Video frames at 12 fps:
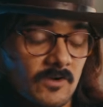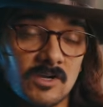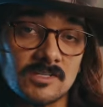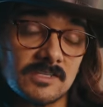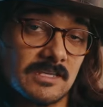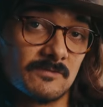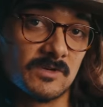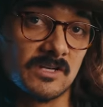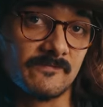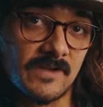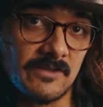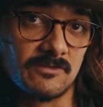First, get rid
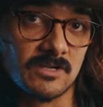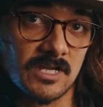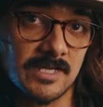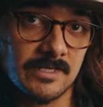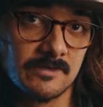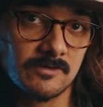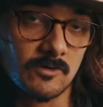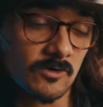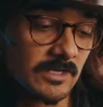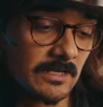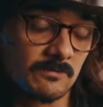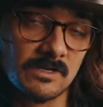of Final Cut or
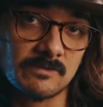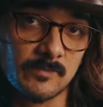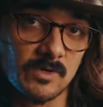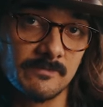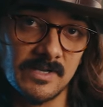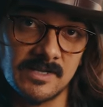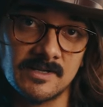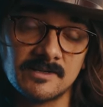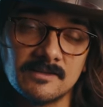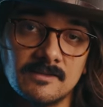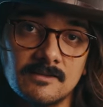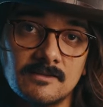get rid of Premiere